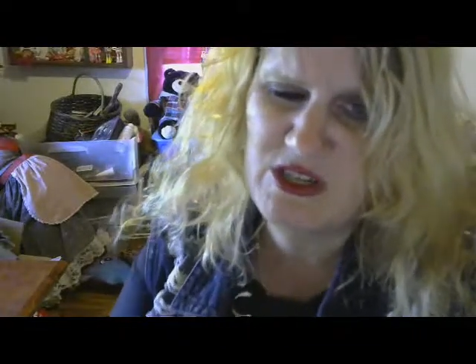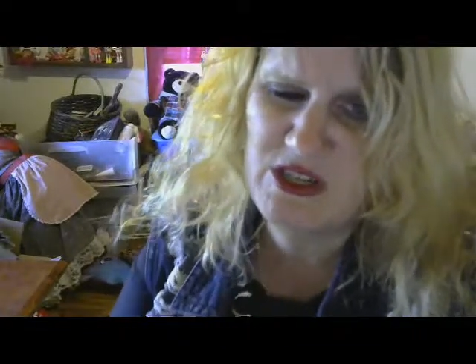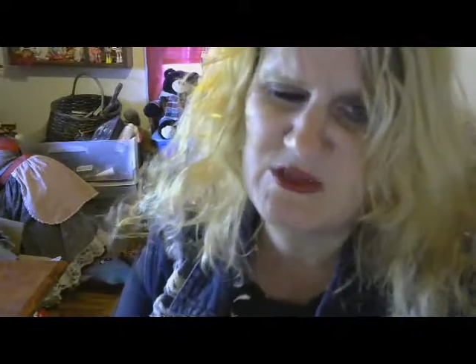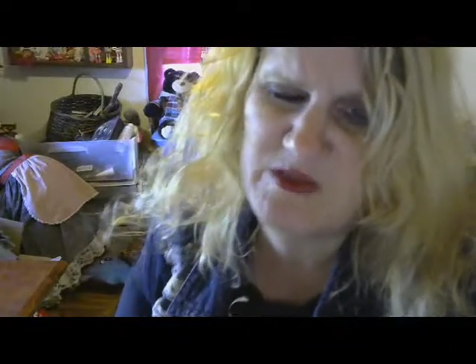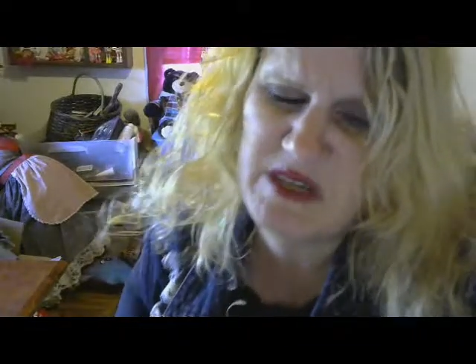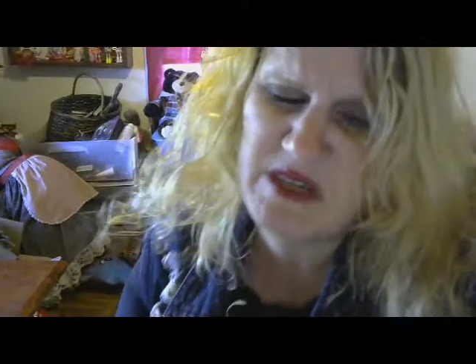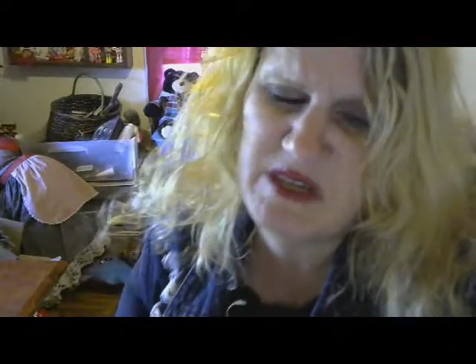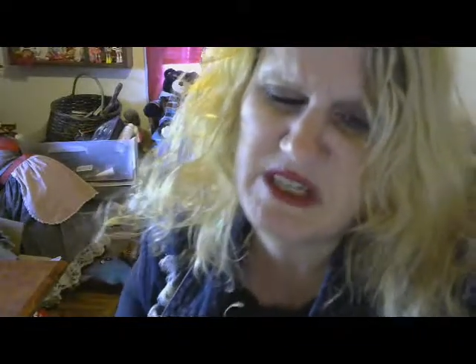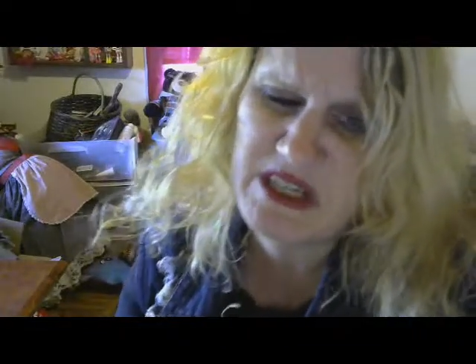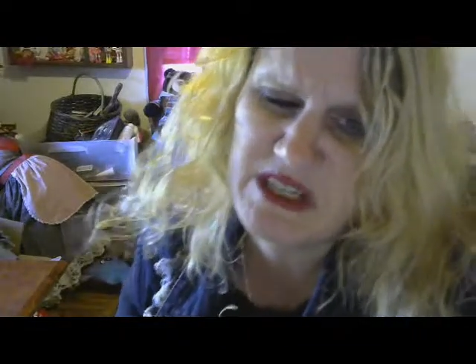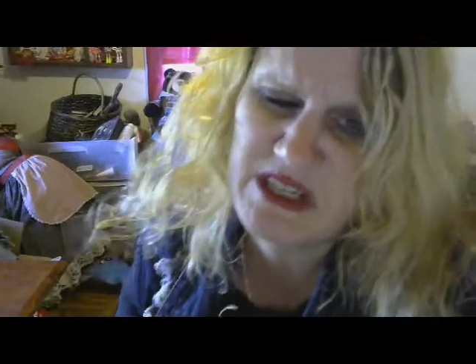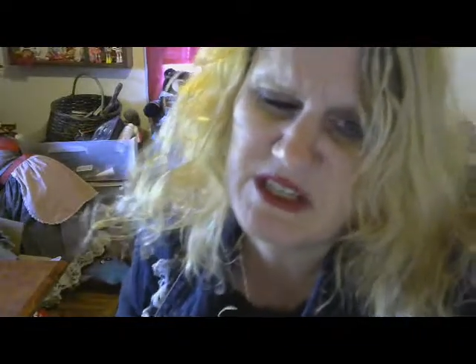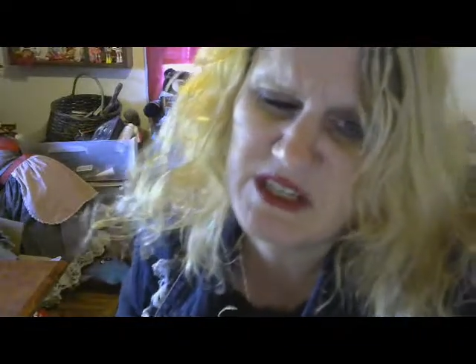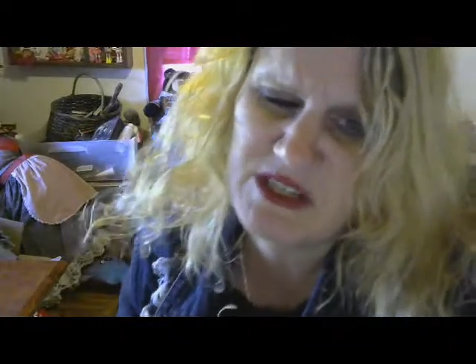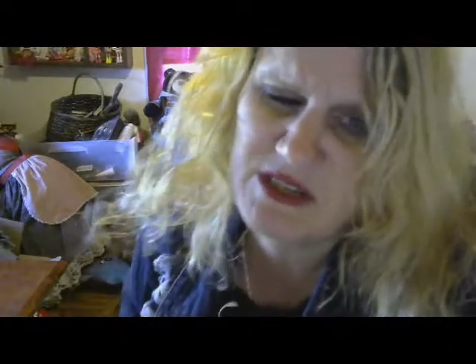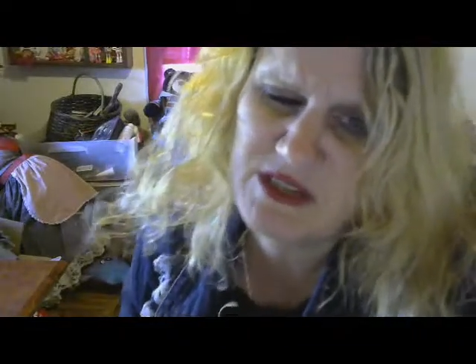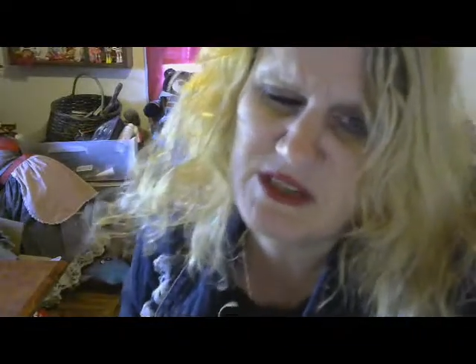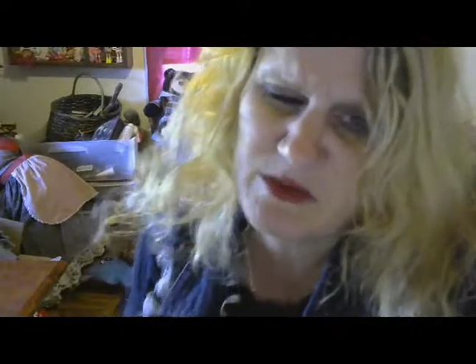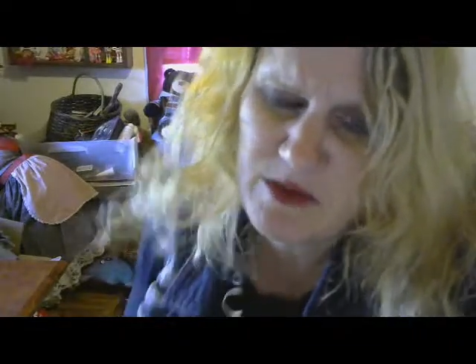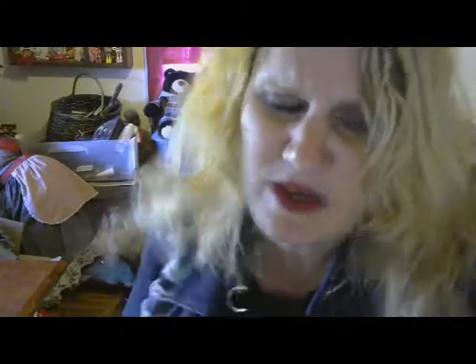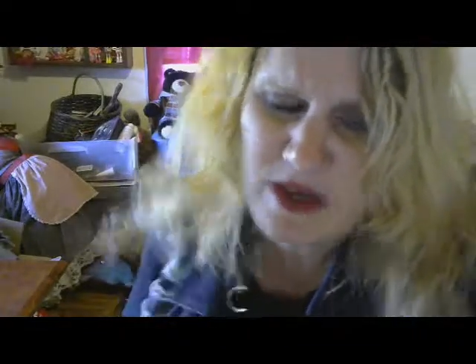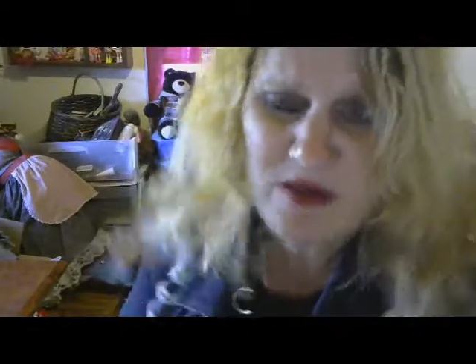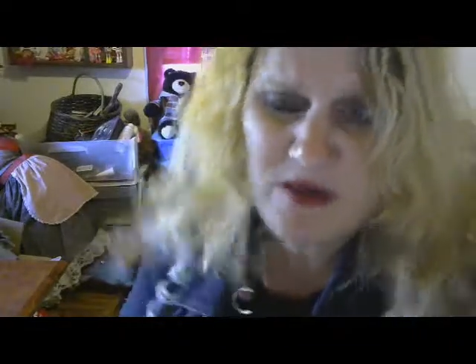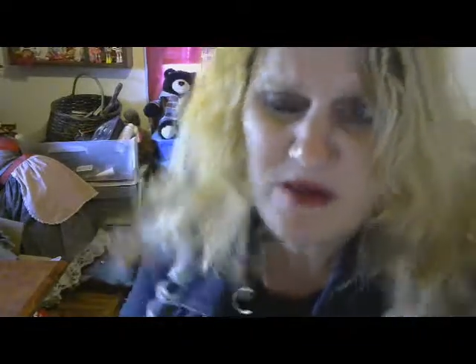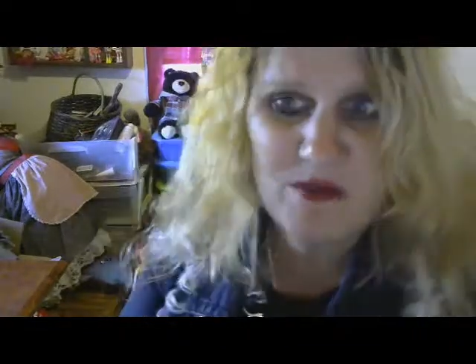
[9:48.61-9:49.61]
to
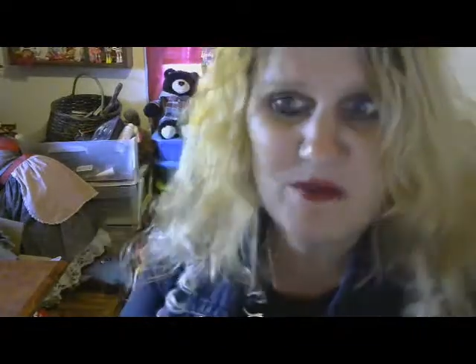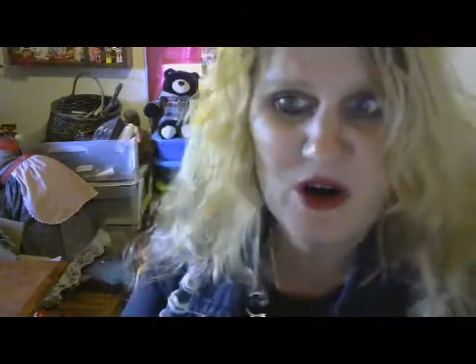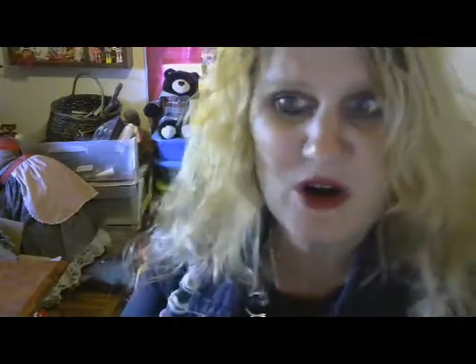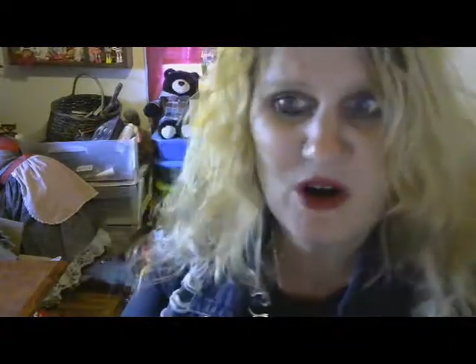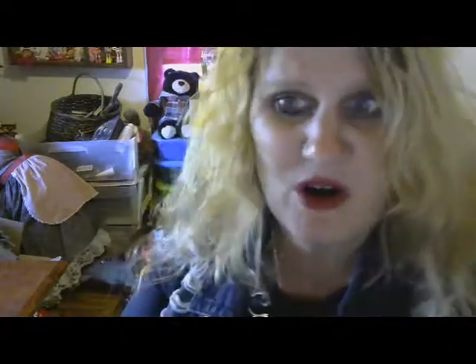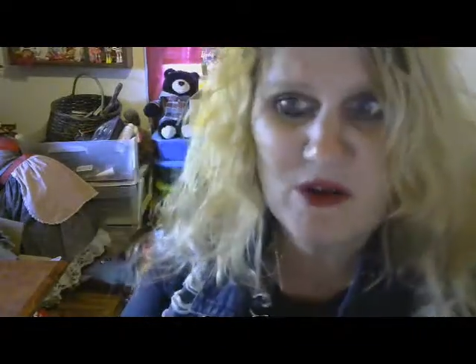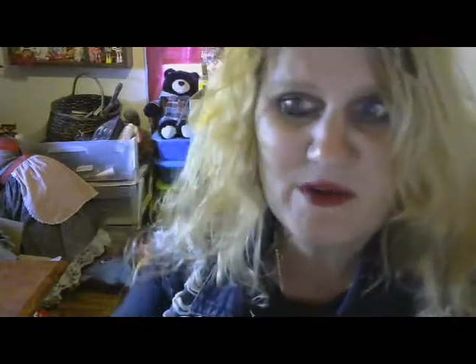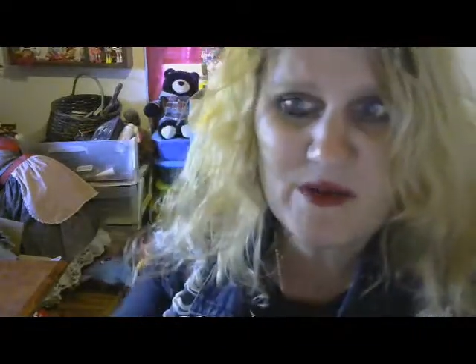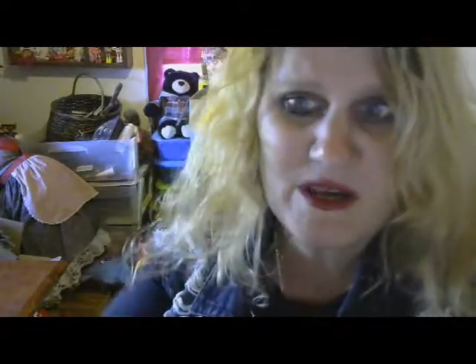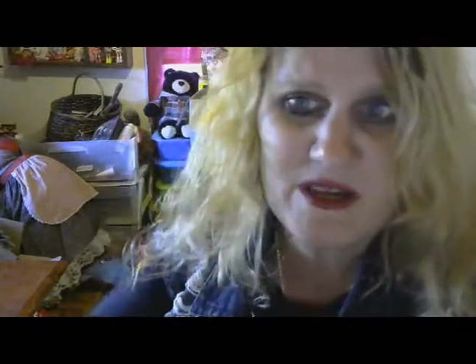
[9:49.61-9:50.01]
me, Barbie